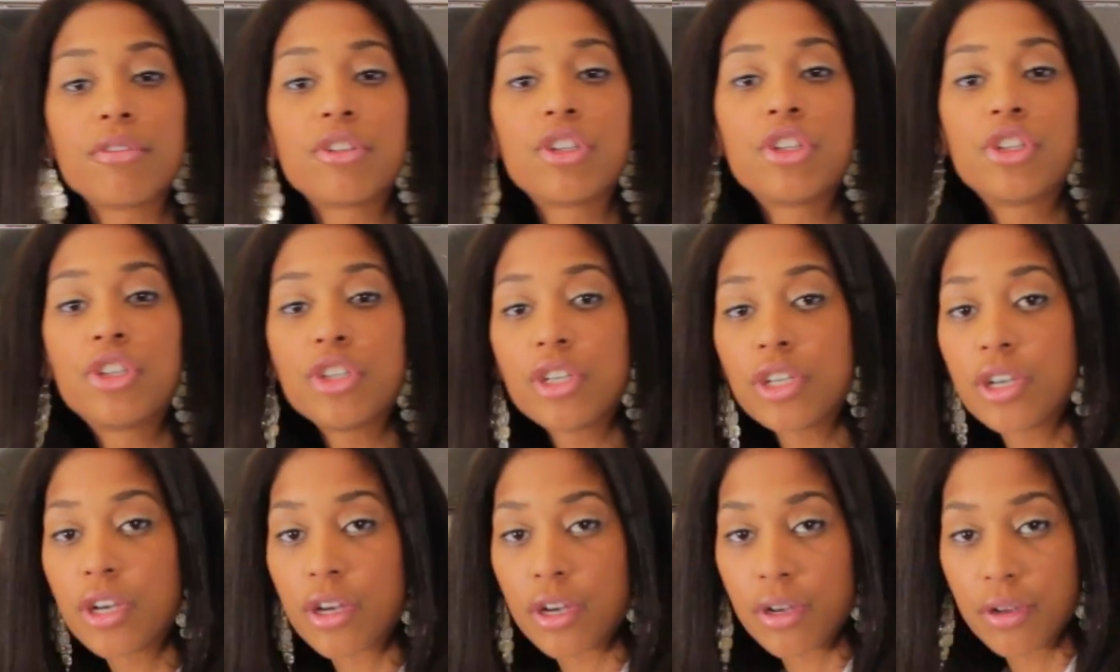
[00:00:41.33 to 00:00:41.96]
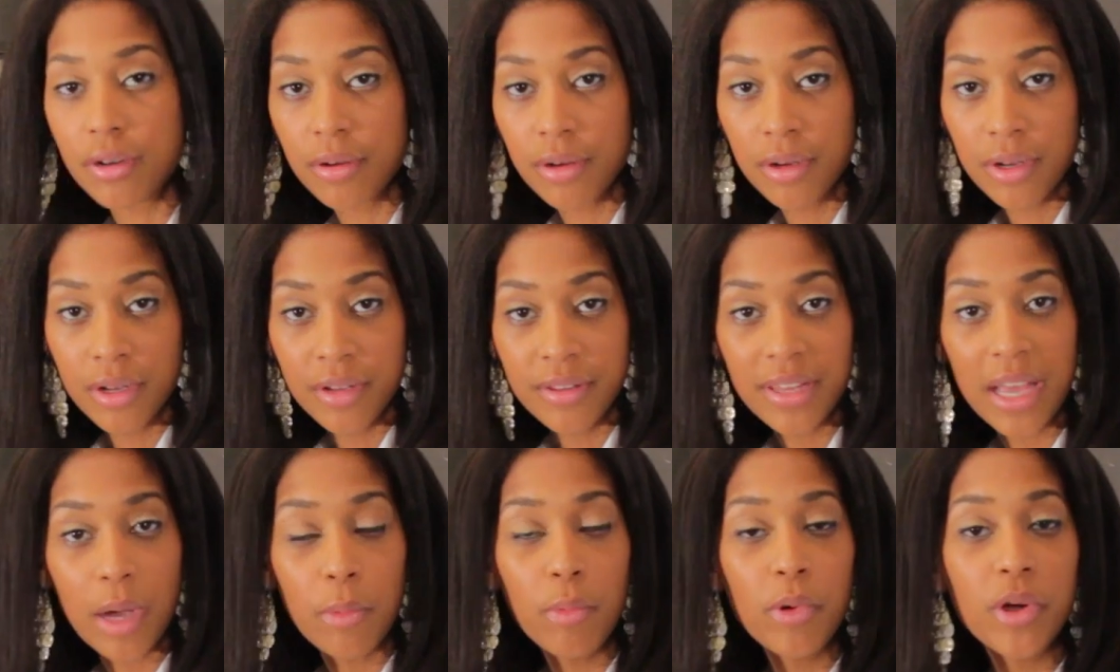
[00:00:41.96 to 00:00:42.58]
sugar
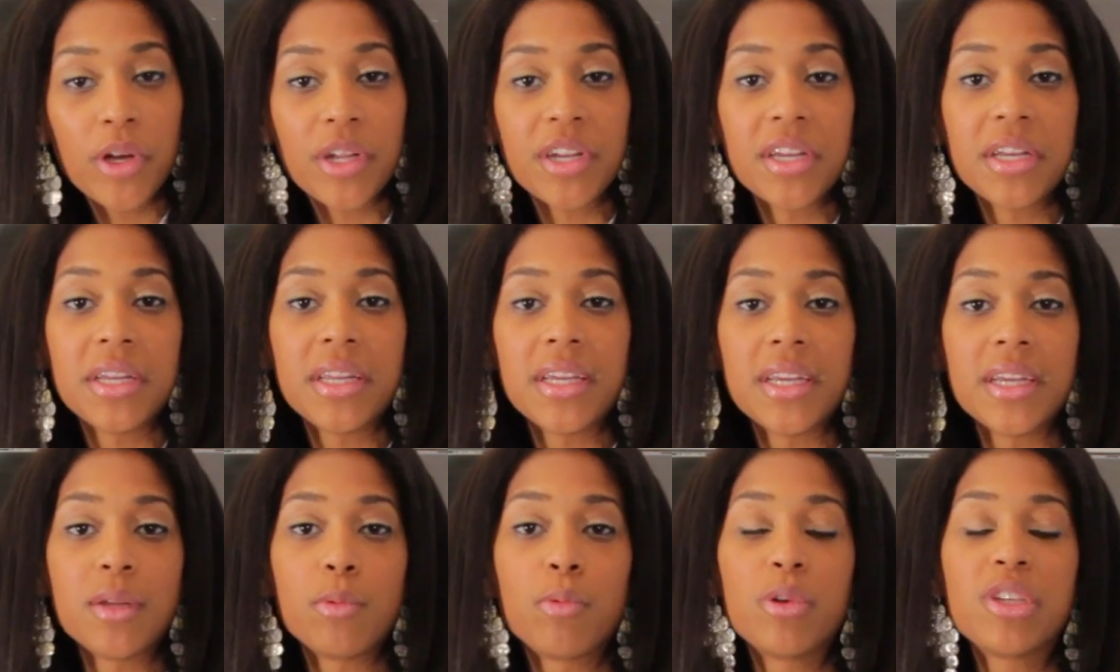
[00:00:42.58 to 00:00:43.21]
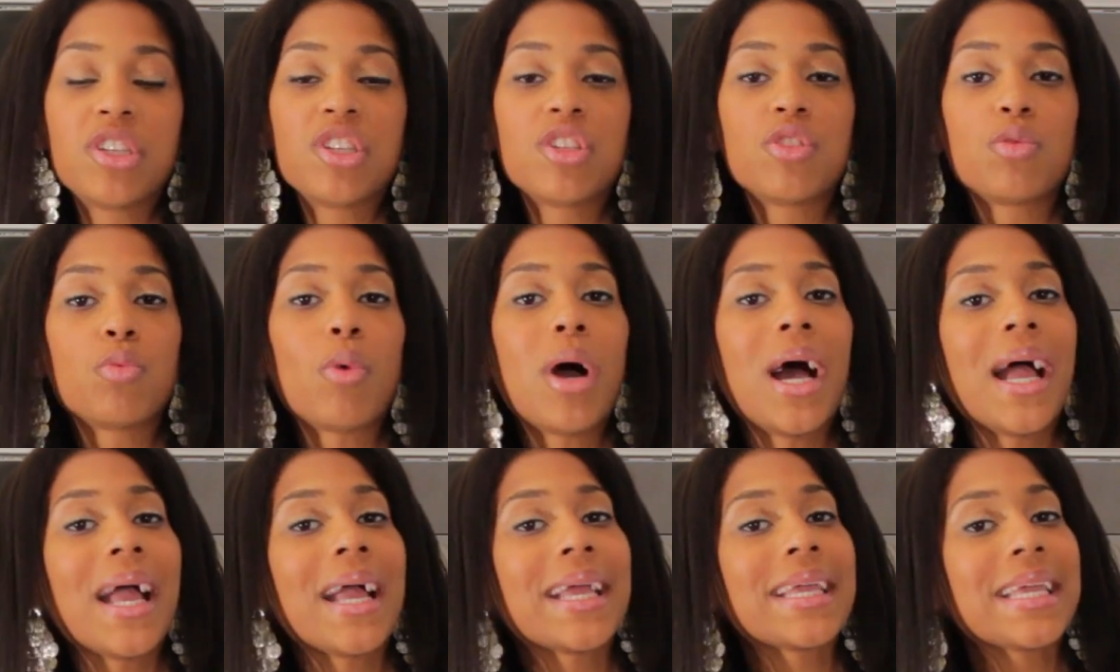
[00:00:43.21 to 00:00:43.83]
that we're gonna need, which is
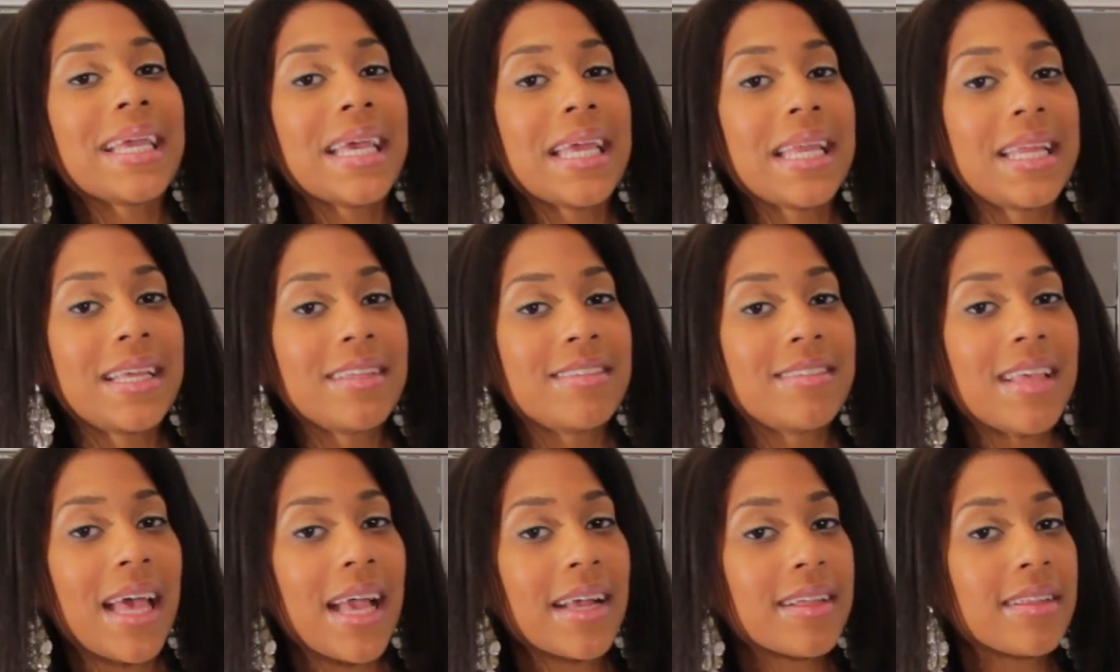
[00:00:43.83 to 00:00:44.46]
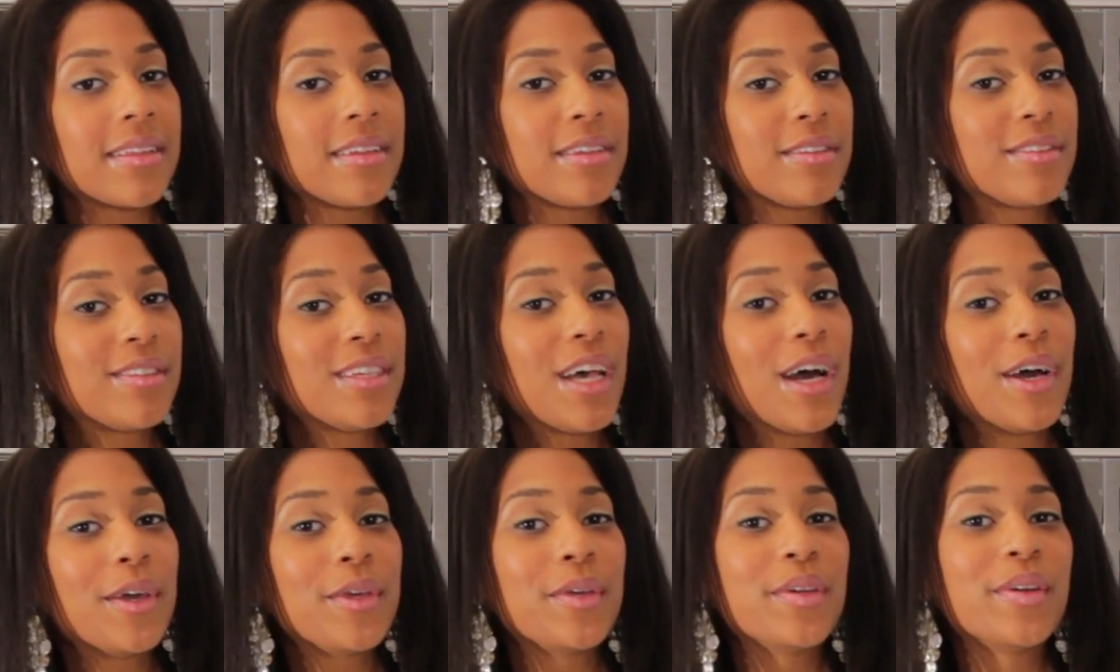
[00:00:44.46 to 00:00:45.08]
why I can't exactly
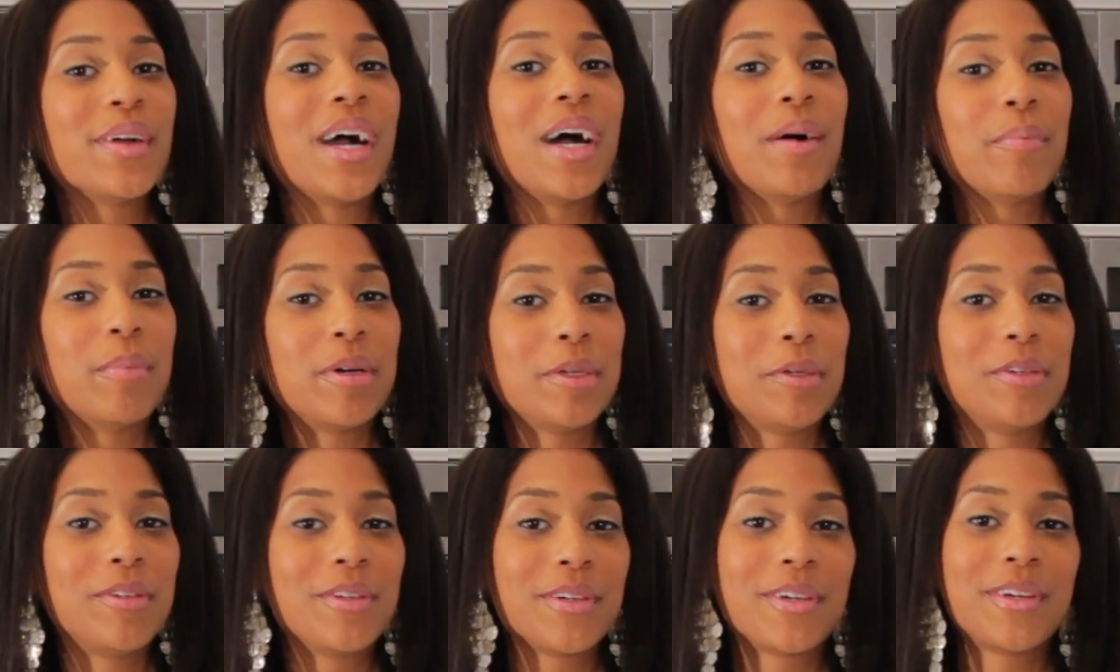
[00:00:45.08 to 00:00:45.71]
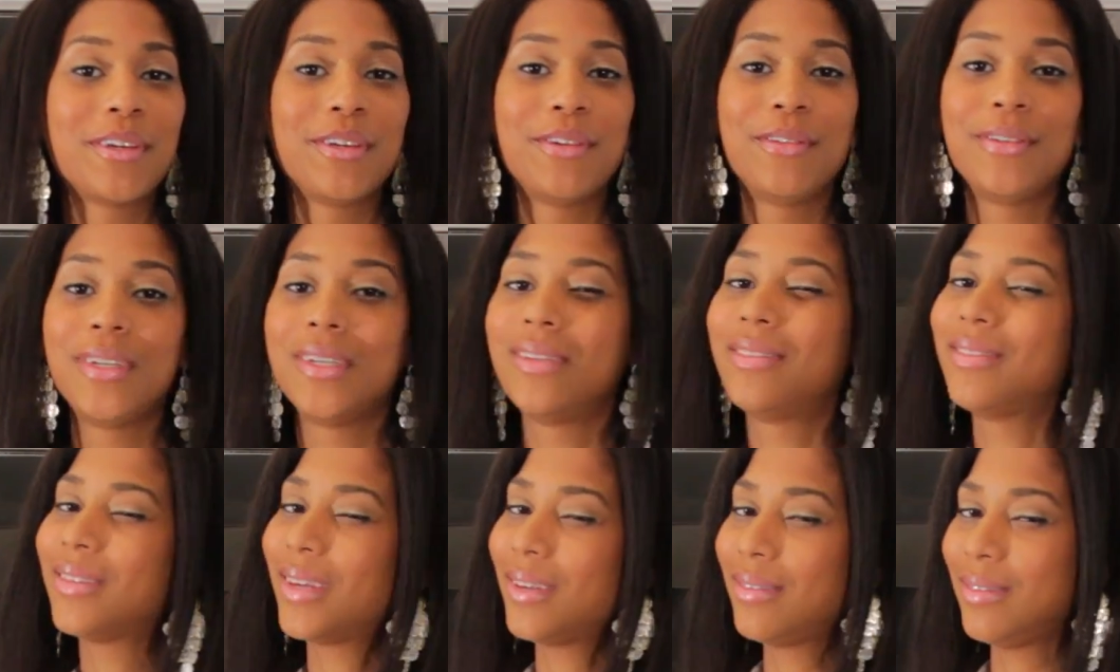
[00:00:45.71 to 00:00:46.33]
tell you how much sugar you
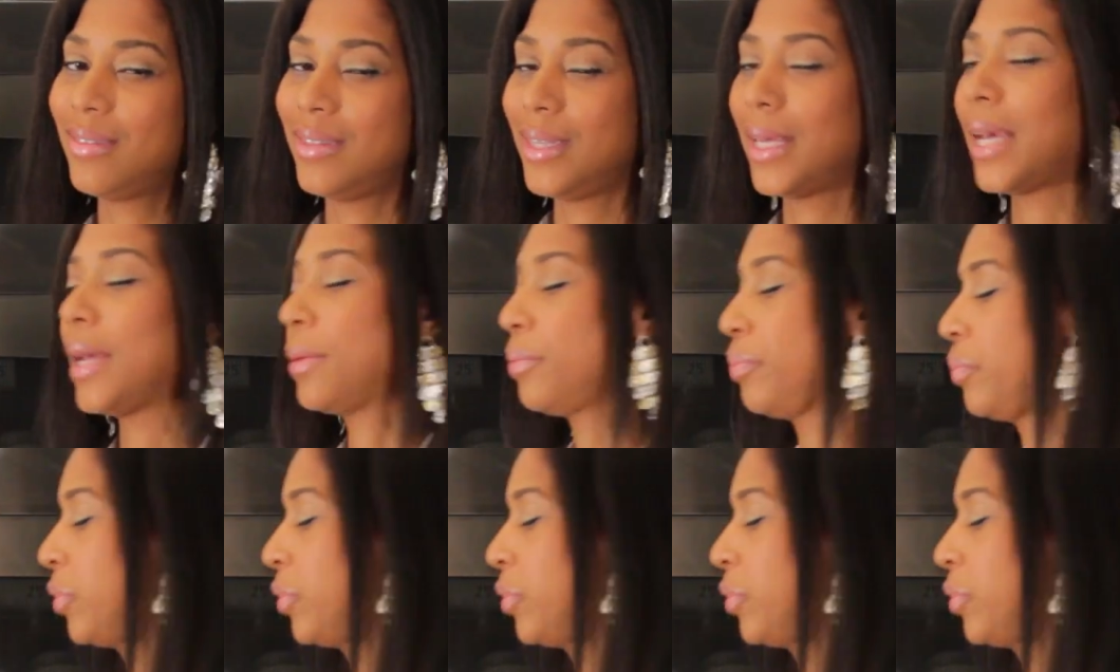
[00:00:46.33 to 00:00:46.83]
need just yet.